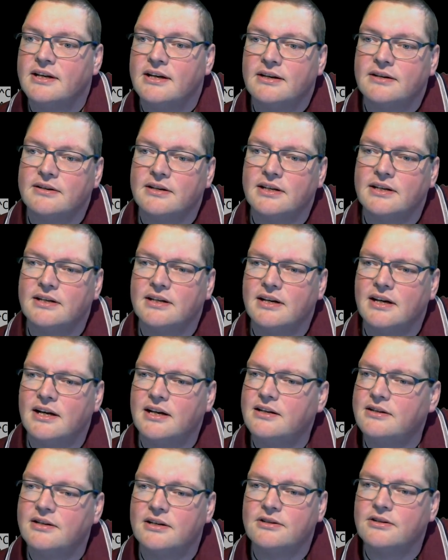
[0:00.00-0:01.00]
Right, I
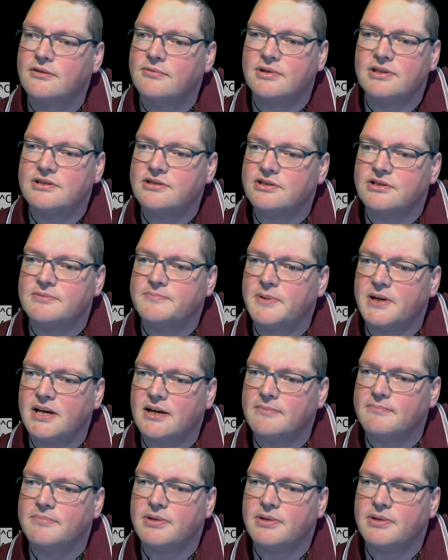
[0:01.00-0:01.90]
don't know what it's just become,